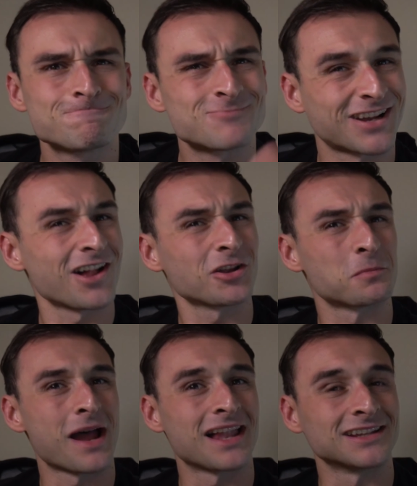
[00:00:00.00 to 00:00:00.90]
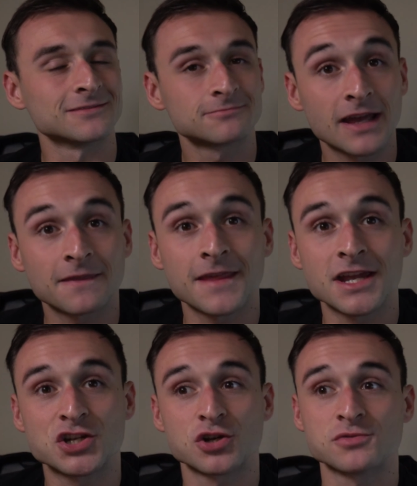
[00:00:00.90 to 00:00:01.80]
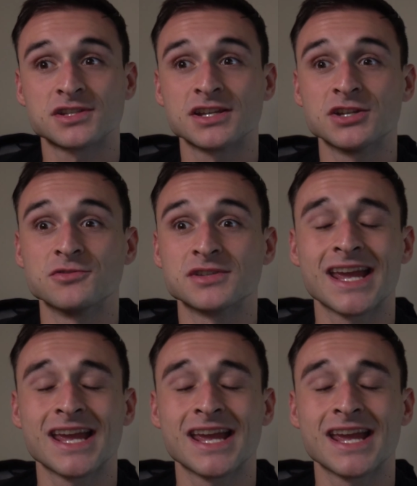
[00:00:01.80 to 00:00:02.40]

the color palette that they chose to use.